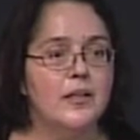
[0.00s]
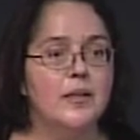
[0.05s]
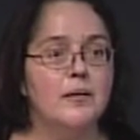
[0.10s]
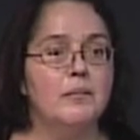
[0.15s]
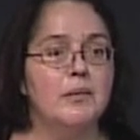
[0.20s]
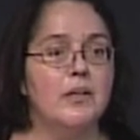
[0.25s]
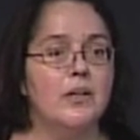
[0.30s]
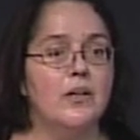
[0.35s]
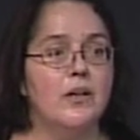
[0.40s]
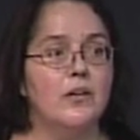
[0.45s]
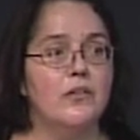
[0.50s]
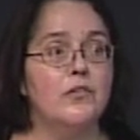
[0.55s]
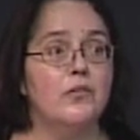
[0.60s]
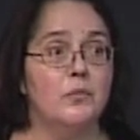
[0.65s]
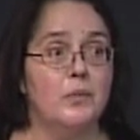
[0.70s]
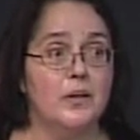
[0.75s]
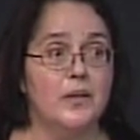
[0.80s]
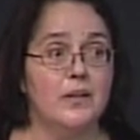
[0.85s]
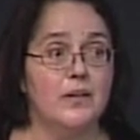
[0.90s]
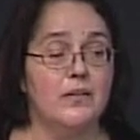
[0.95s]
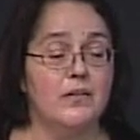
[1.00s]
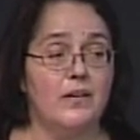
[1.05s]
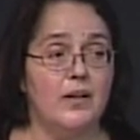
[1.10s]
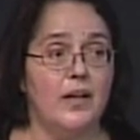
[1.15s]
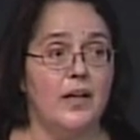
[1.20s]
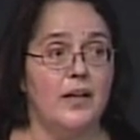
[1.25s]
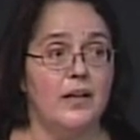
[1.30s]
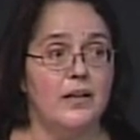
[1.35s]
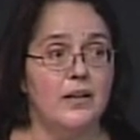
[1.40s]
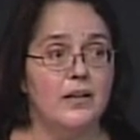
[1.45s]
because we can
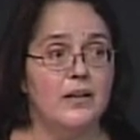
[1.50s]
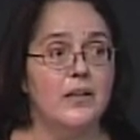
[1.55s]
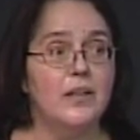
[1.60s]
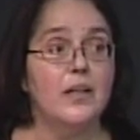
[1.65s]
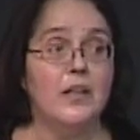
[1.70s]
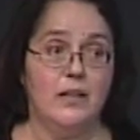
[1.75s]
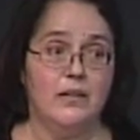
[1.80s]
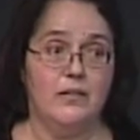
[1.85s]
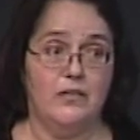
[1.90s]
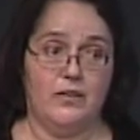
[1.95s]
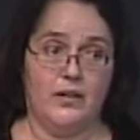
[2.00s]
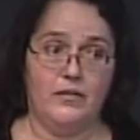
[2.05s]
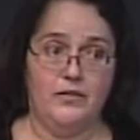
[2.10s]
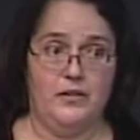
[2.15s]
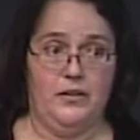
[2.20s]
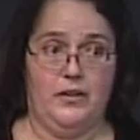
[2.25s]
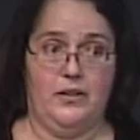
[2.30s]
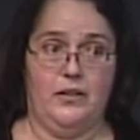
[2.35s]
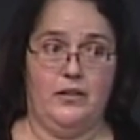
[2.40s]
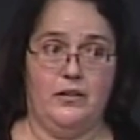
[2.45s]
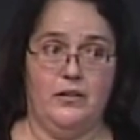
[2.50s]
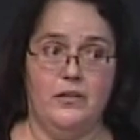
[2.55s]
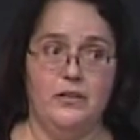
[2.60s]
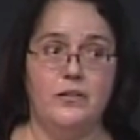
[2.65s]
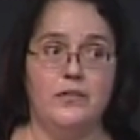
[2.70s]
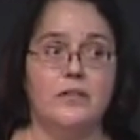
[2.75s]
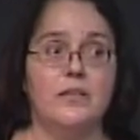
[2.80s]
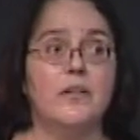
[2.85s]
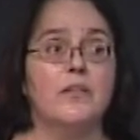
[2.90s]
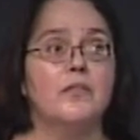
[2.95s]
say in 70
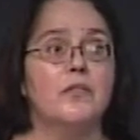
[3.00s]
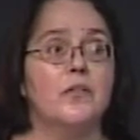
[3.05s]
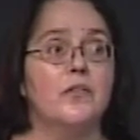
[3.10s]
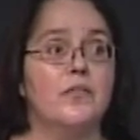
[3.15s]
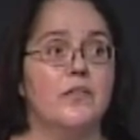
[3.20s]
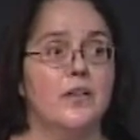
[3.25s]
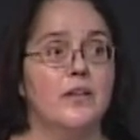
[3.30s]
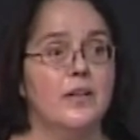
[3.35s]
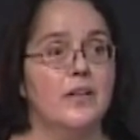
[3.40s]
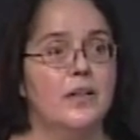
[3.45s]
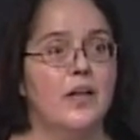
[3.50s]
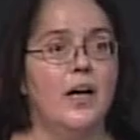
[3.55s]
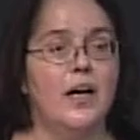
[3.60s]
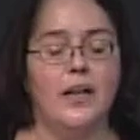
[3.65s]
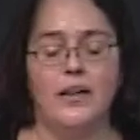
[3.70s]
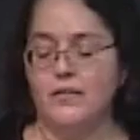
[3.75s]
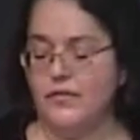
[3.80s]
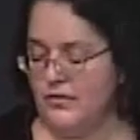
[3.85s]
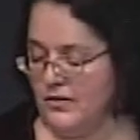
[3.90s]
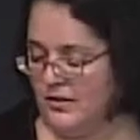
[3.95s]
years, if we're still alive,